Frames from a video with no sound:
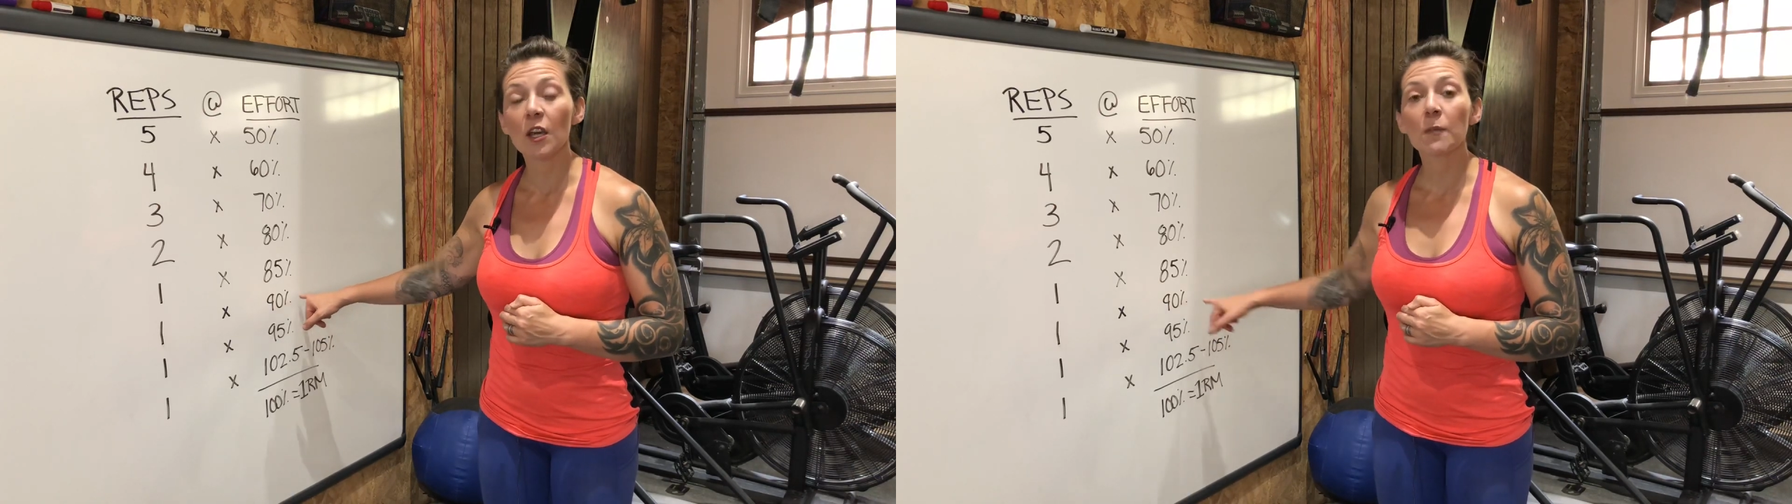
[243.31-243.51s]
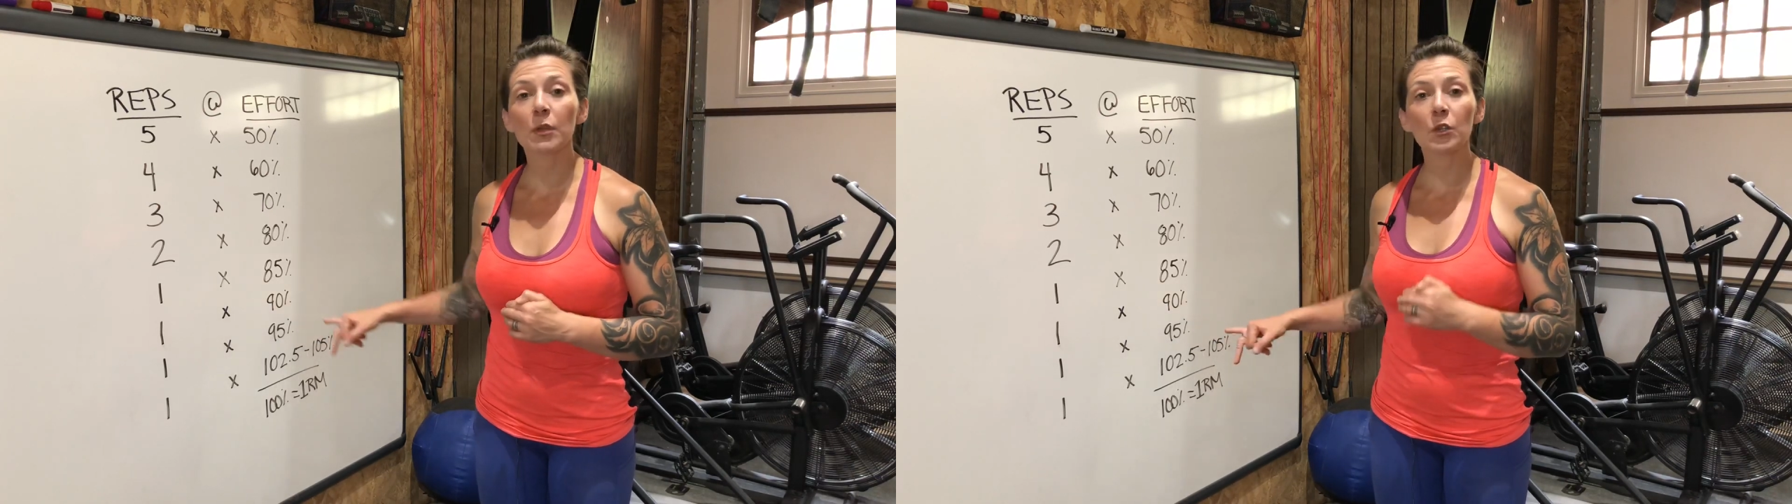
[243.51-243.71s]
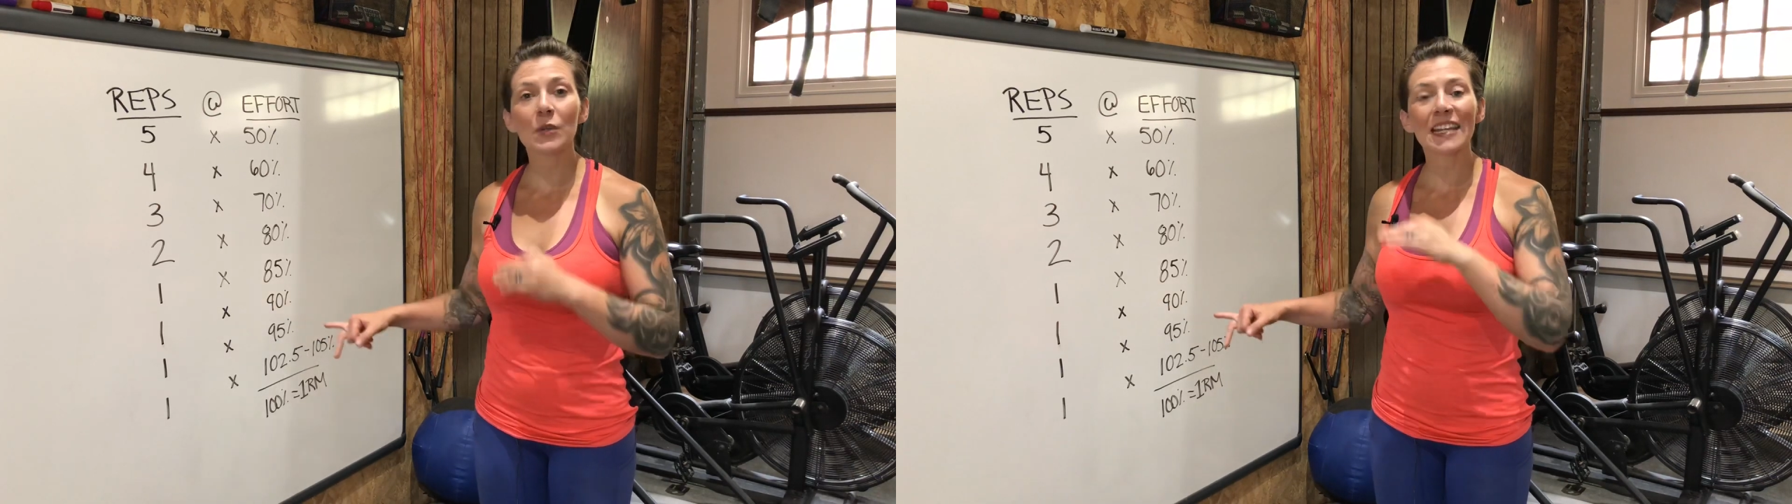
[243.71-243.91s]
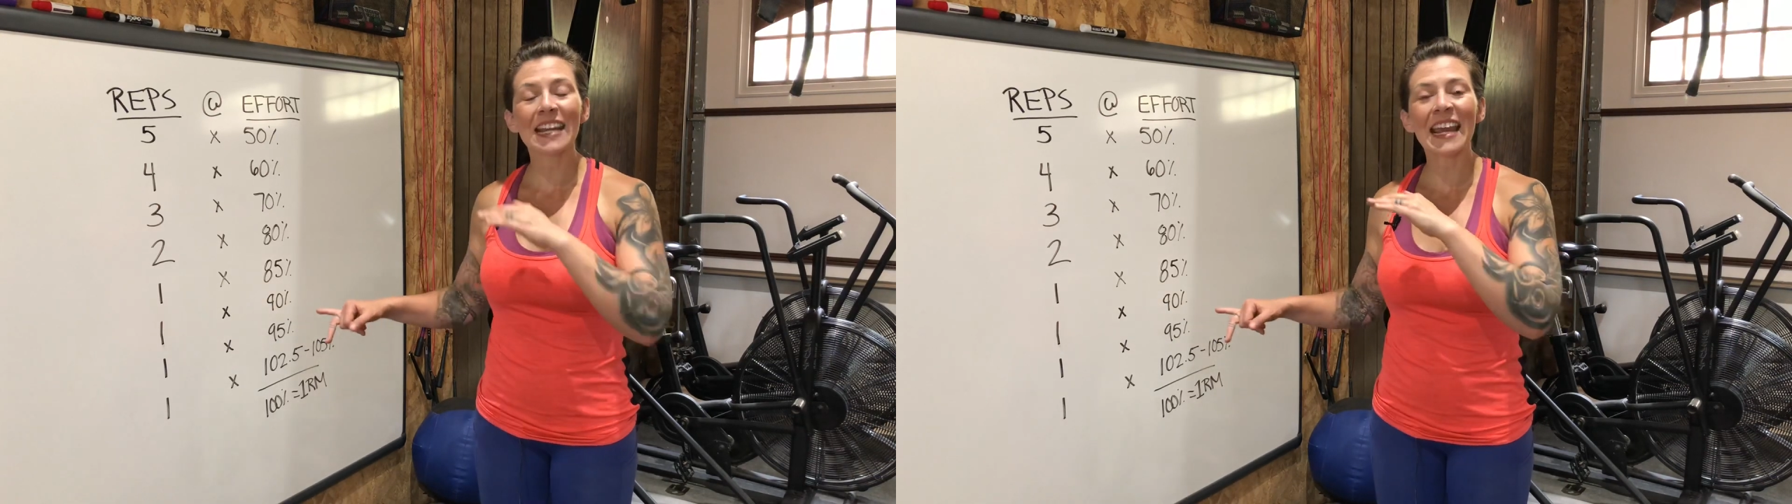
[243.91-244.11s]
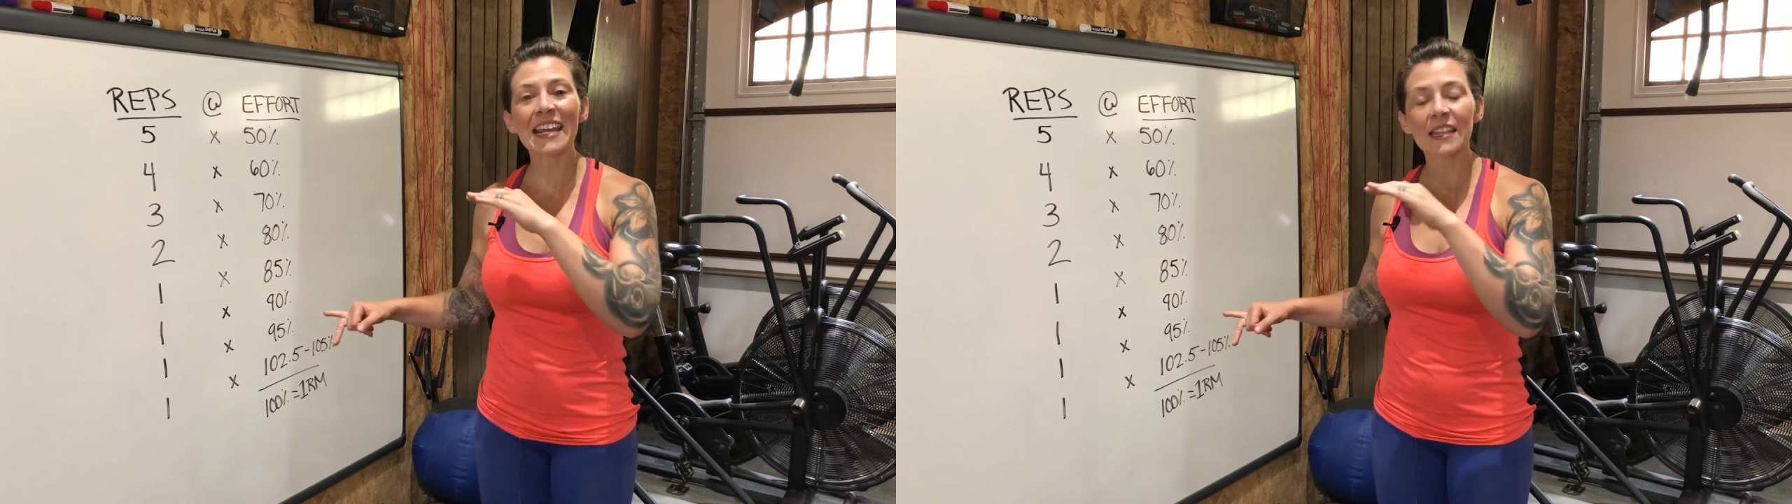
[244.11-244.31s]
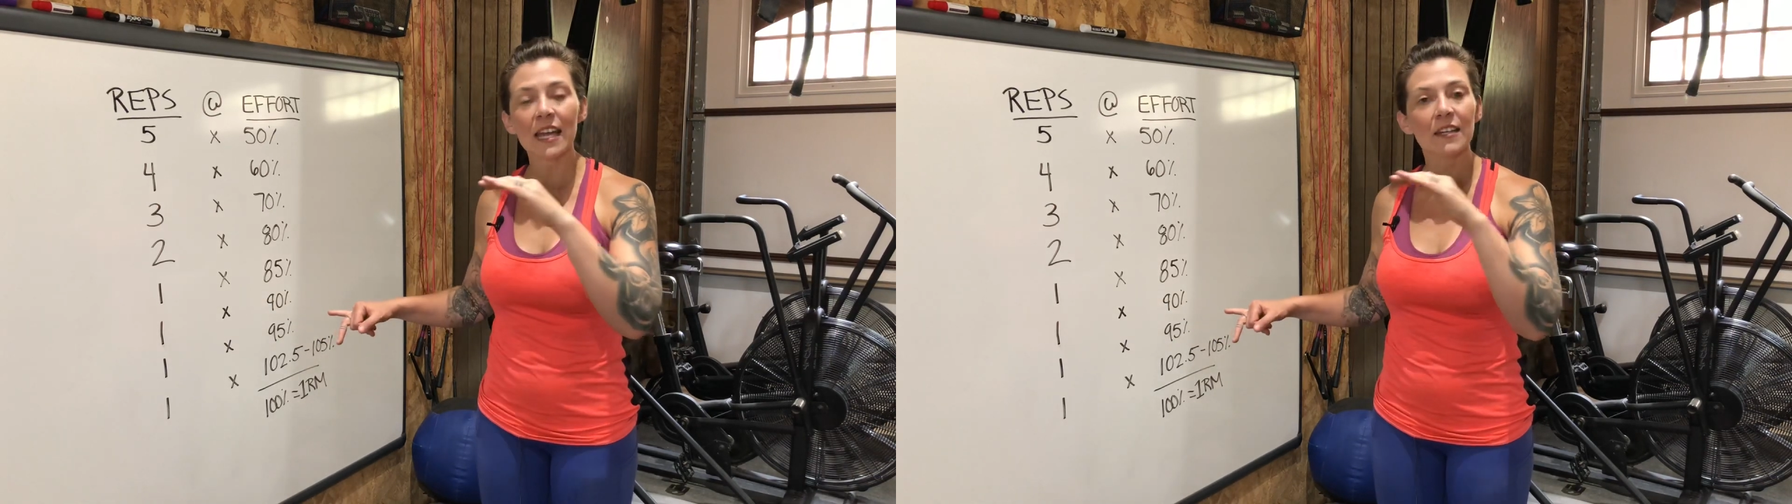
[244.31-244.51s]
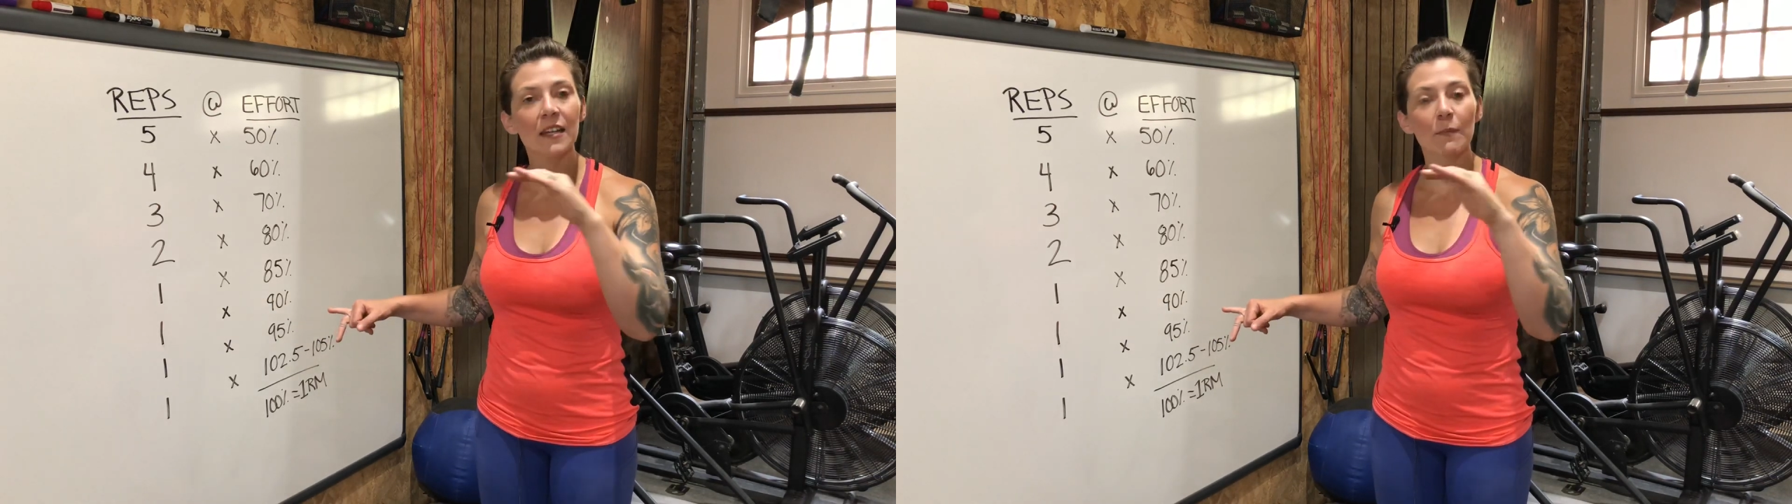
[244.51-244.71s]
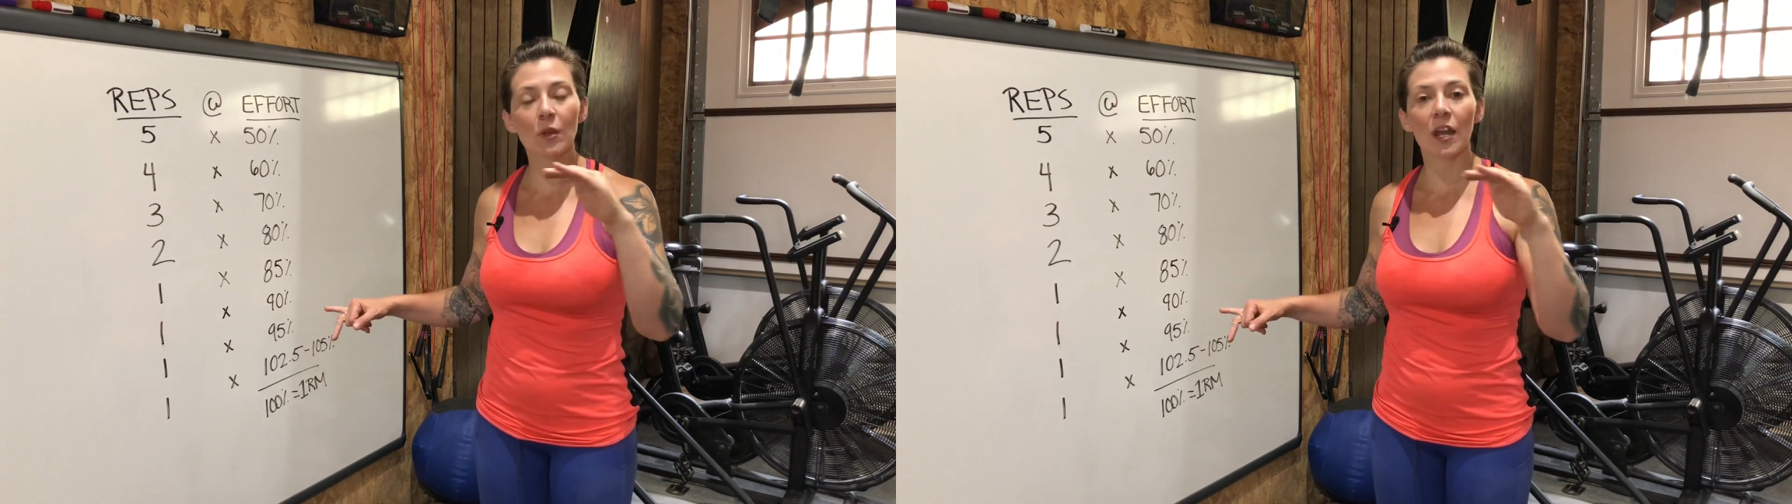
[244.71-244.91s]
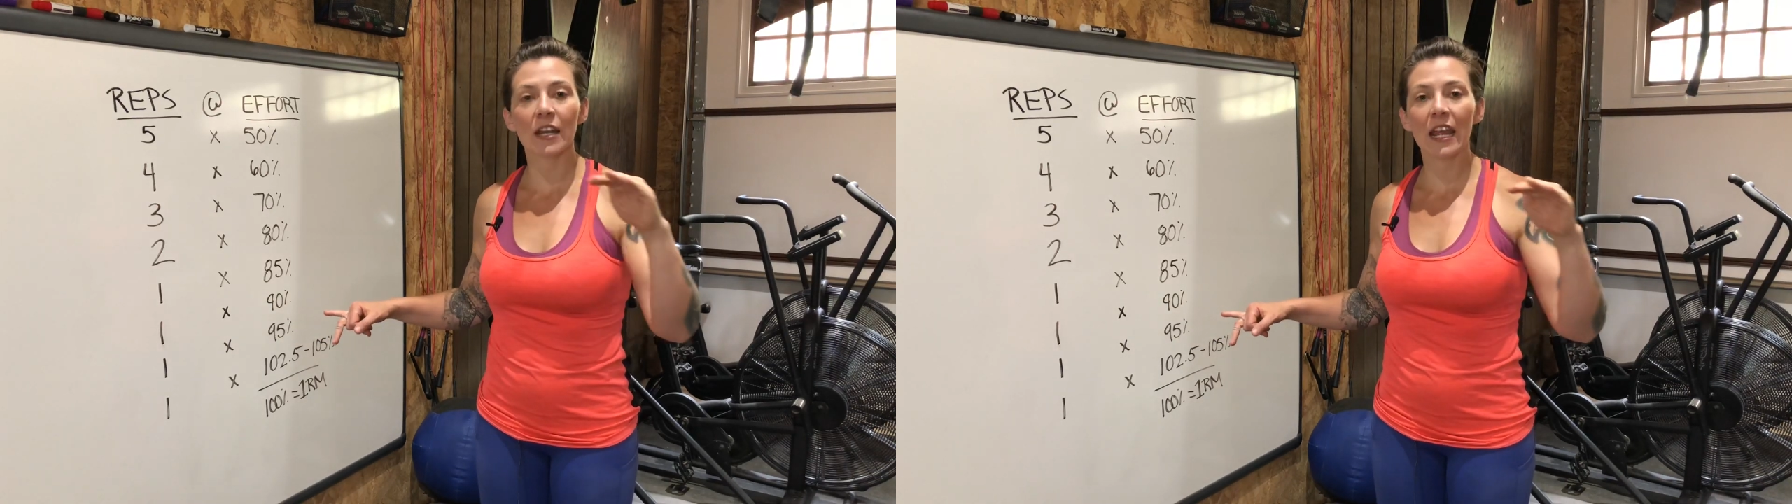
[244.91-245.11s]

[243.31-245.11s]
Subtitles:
but you can hit that number on